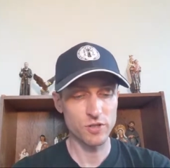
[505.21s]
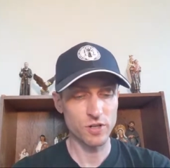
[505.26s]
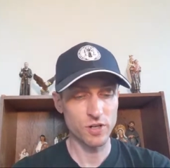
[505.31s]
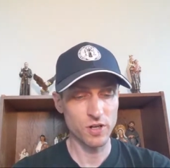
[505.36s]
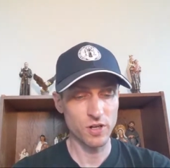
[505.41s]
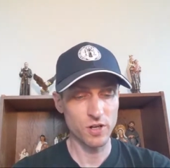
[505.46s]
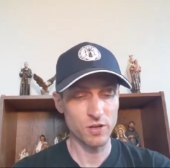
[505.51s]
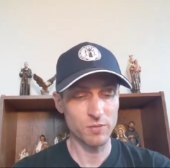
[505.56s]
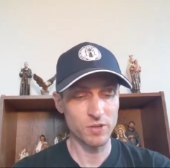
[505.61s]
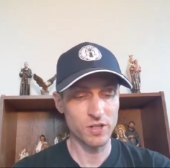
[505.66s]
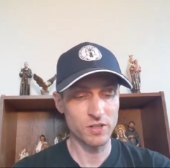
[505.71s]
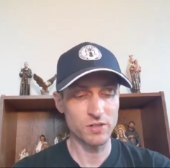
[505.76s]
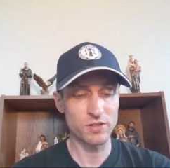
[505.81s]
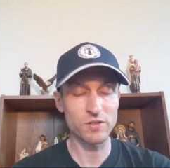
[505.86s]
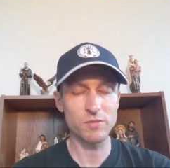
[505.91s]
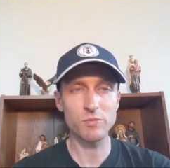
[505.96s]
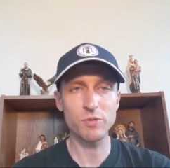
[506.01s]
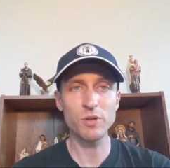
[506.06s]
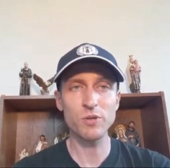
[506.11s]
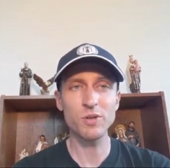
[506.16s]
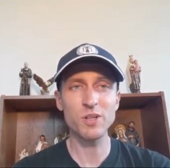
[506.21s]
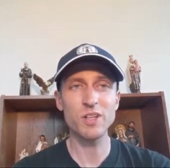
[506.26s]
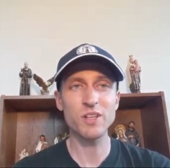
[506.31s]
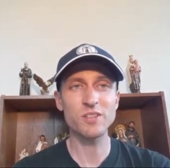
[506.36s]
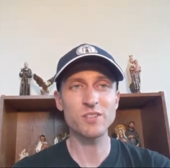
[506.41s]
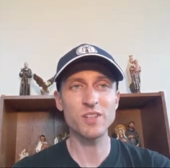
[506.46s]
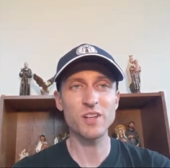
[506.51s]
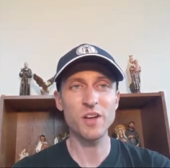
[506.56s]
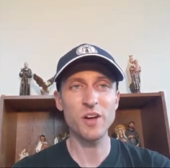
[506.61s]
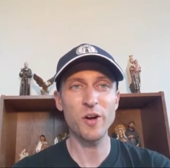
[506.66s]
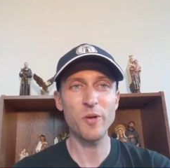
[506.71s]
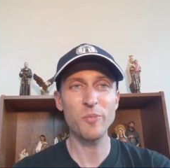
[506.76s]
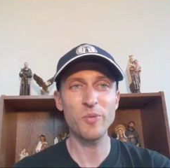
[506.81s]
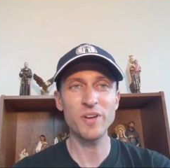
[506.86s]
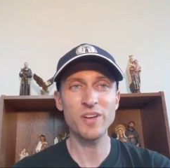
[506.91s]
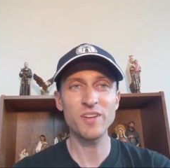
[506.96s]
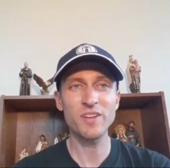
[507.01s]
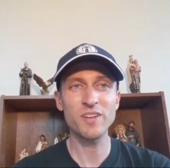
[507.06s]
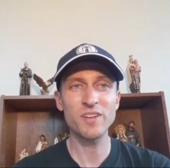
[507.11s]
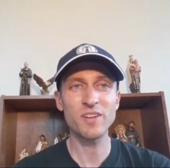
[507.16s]
Um, and really, is it
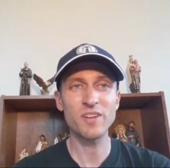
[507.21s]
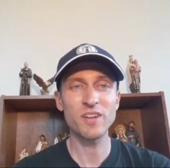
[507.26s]
helping?